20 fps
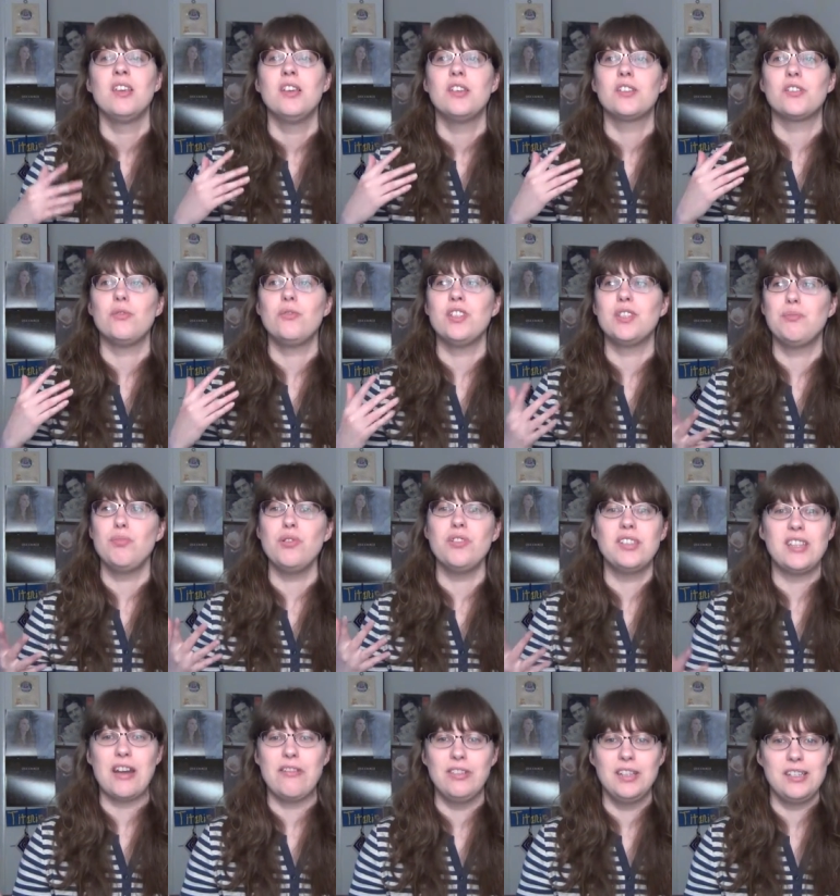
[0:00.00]
So this book
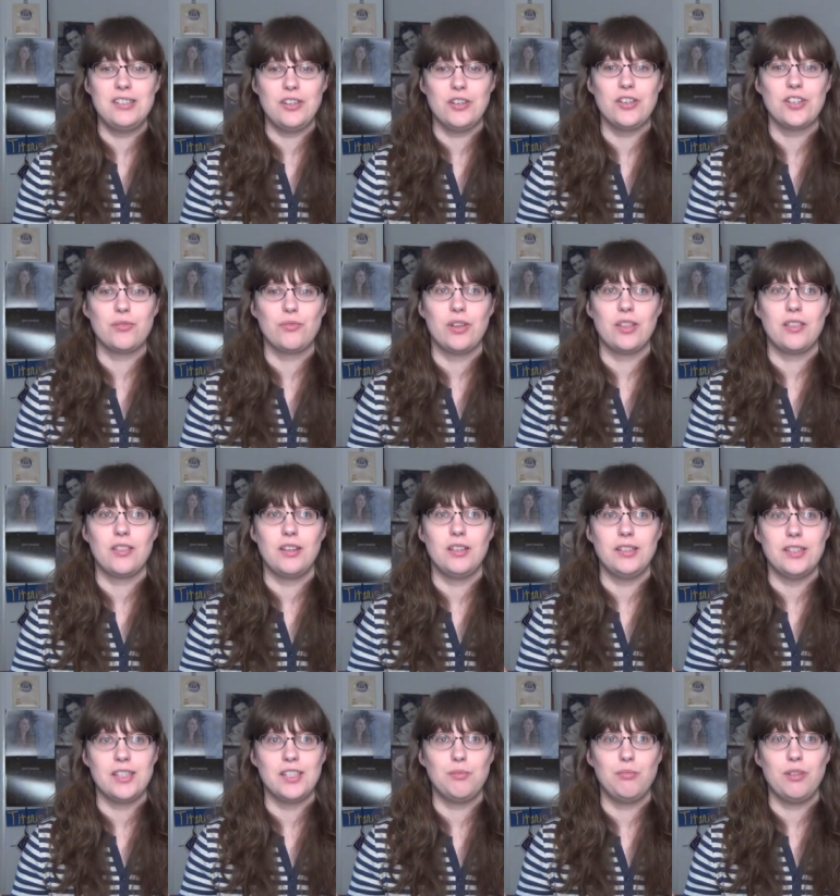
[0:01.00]
definitely deals with
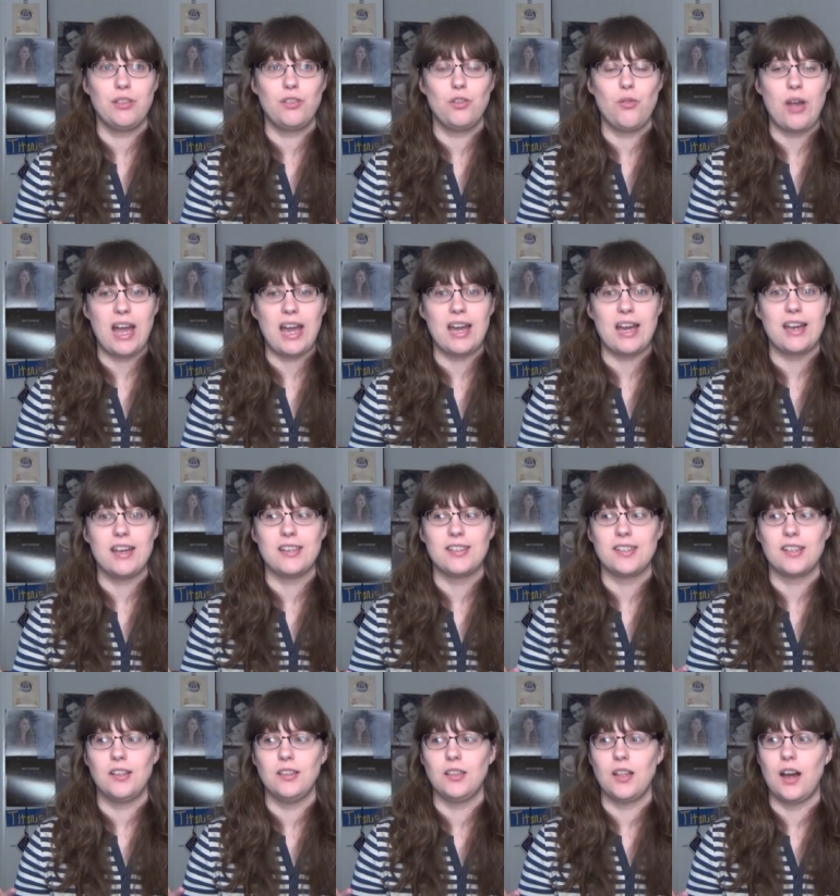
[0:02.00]
Elizabeth, who
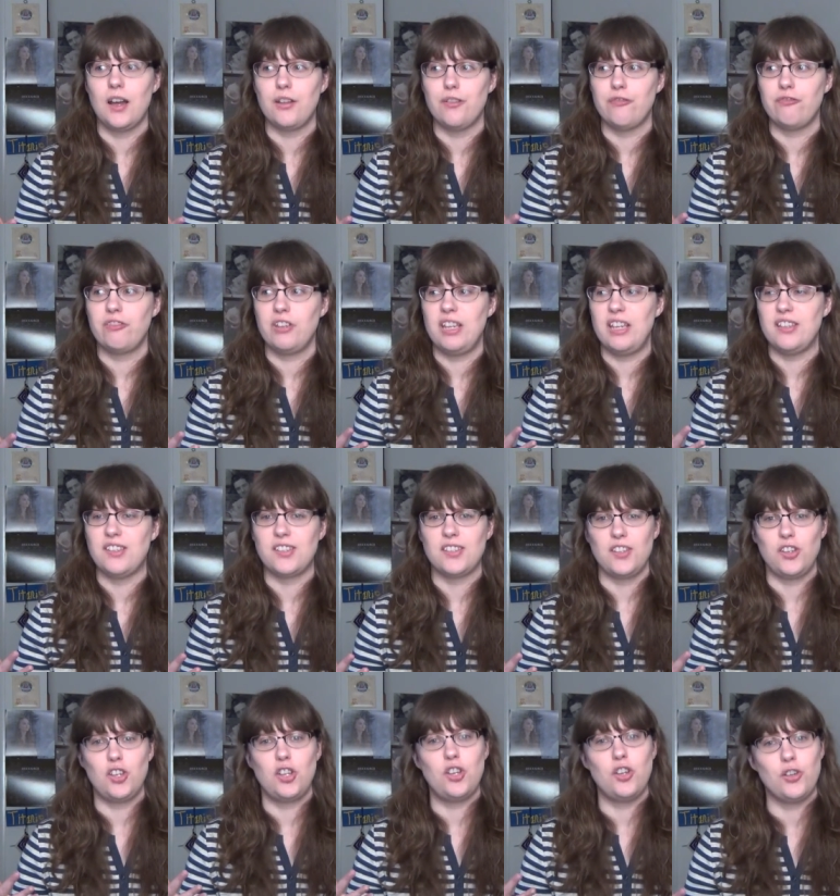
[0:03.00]
has a lot of
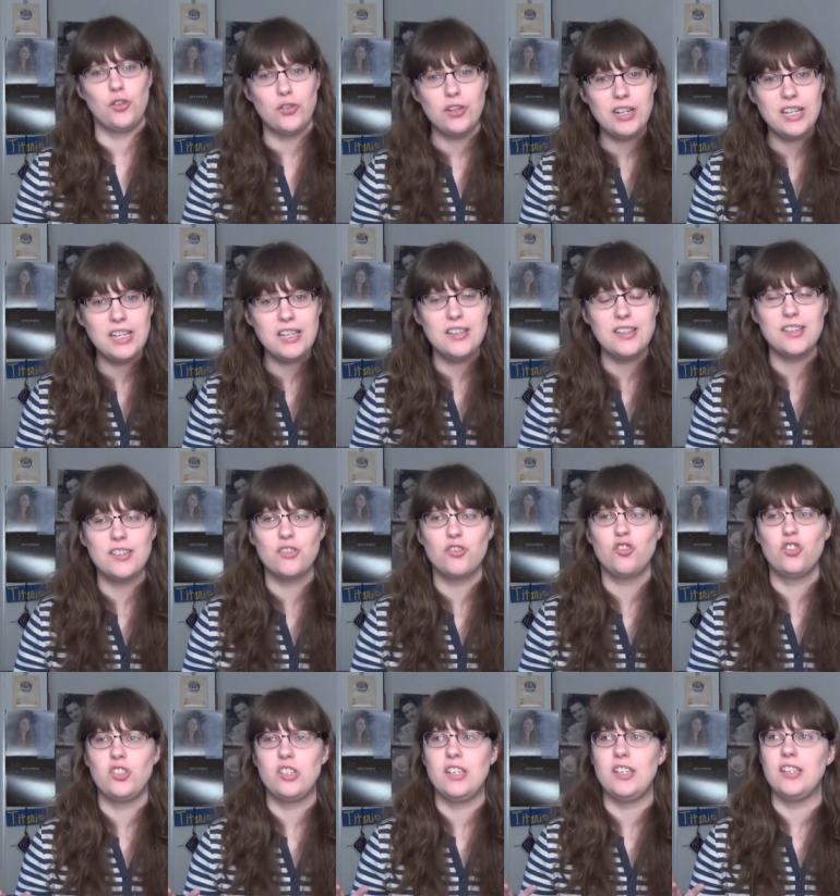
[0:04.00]
insecurities.
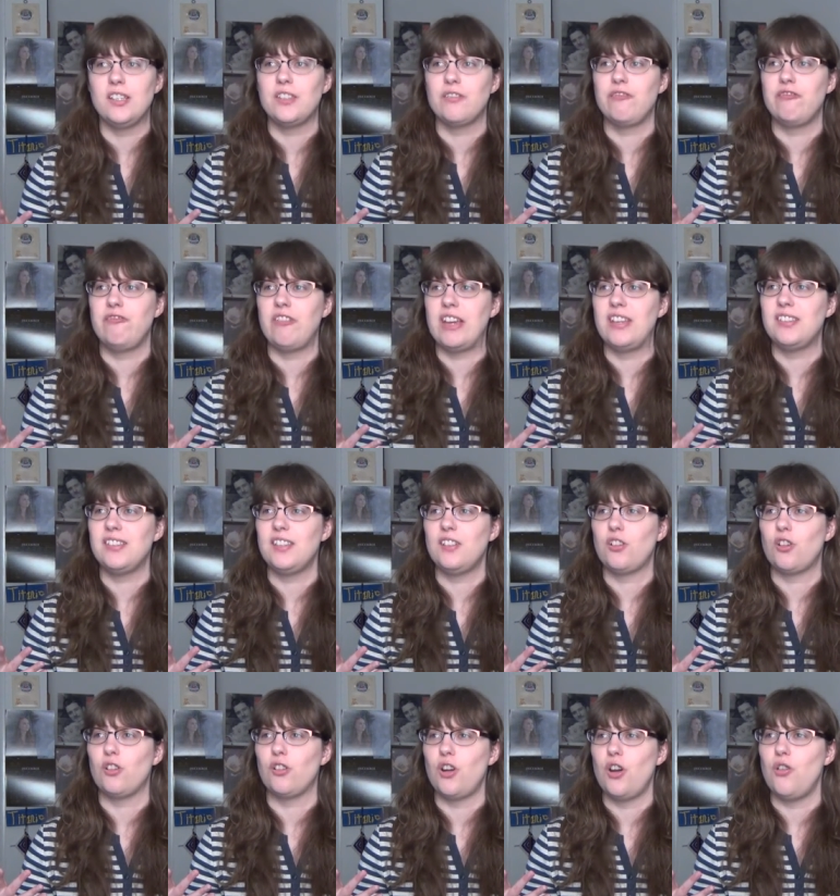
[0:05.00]
She's
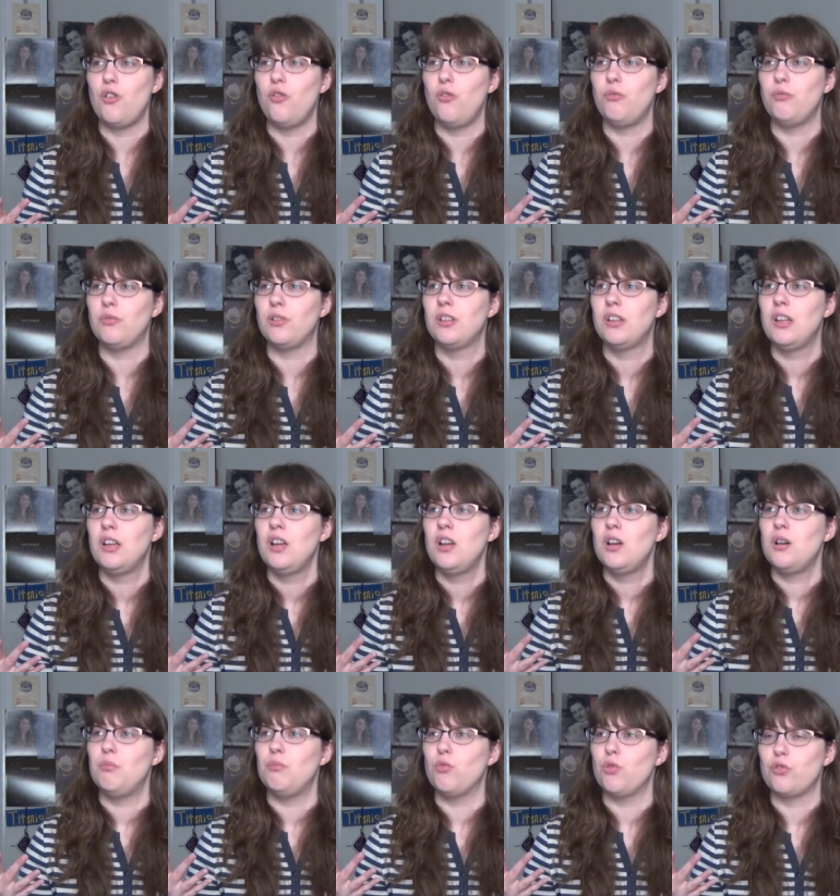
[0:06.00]
facing her own
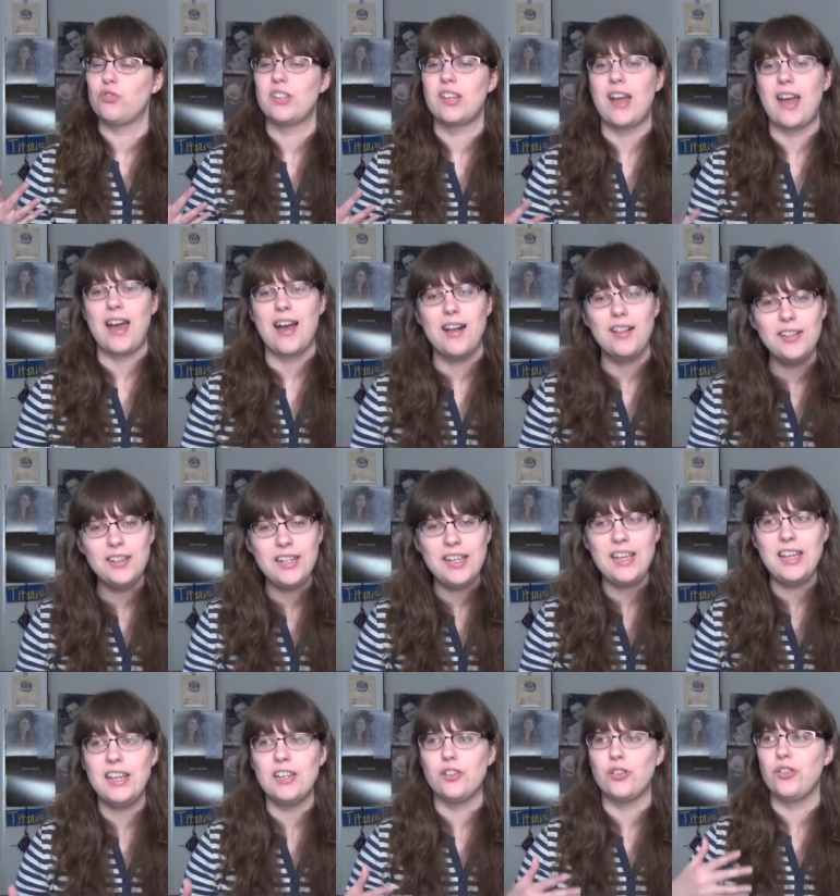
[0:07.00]

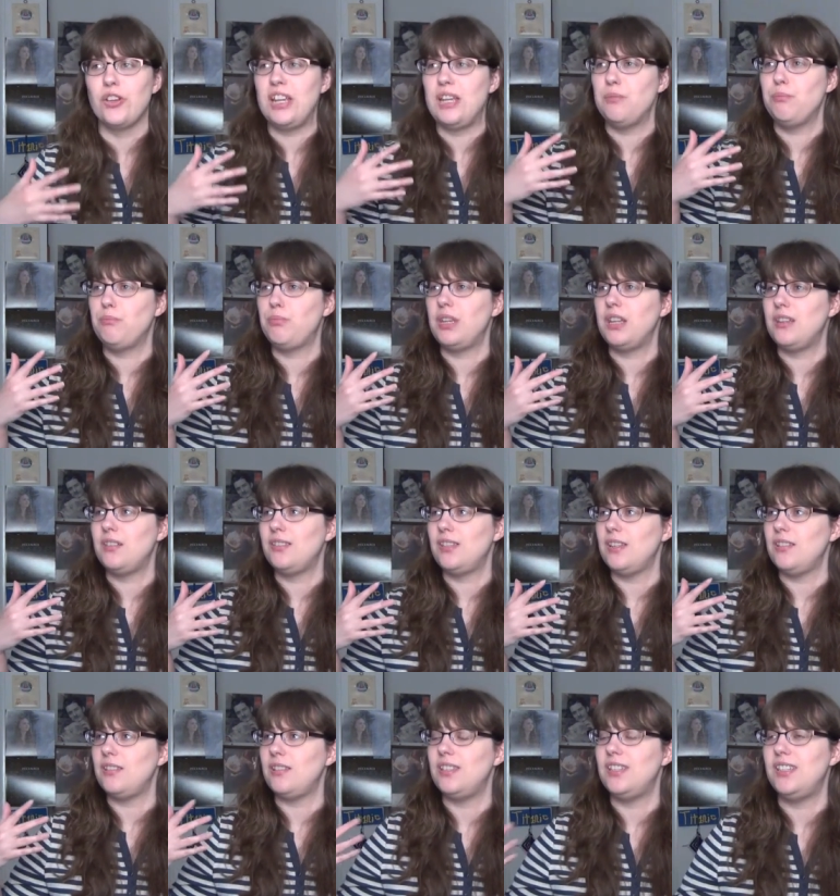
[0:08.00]
mortality and her
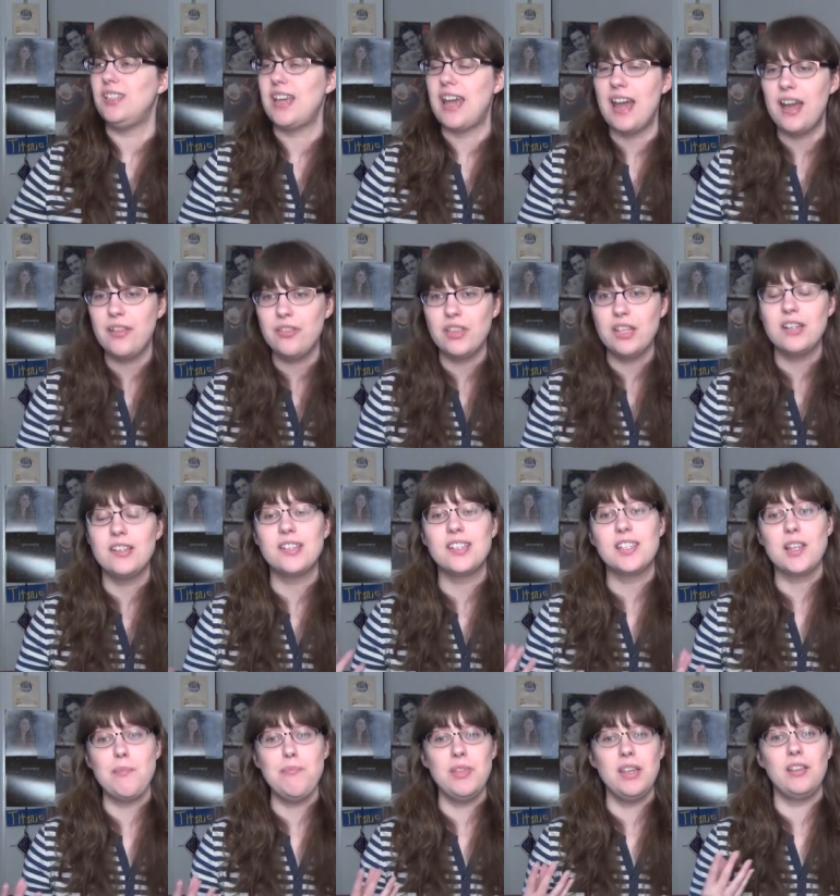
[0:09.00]
impending death, and it's
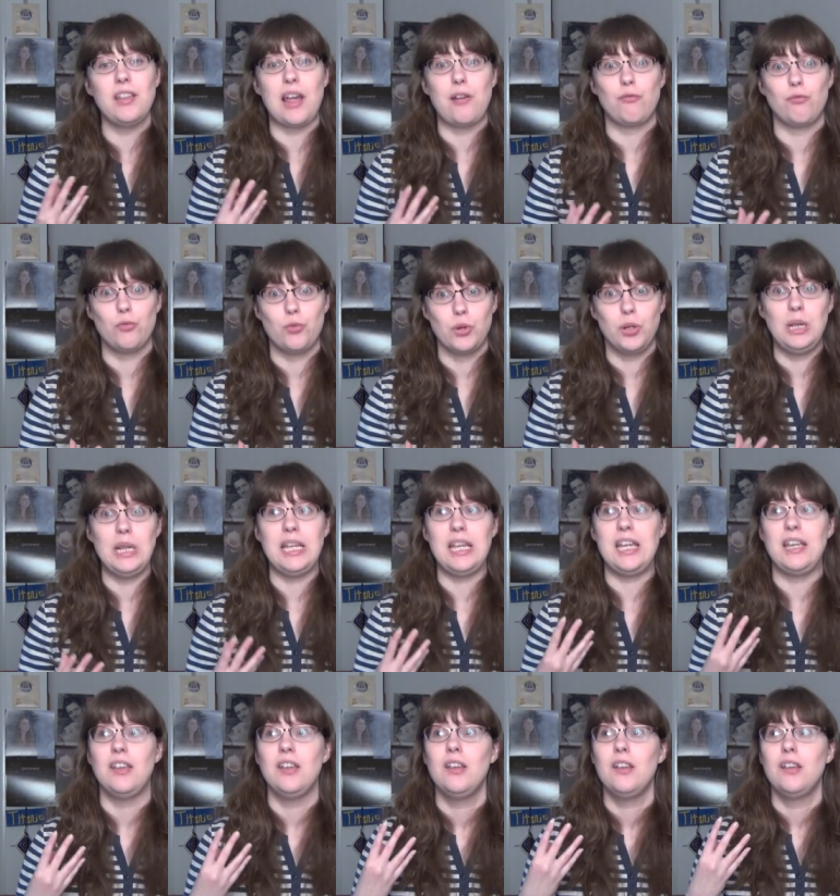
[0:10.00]
something that really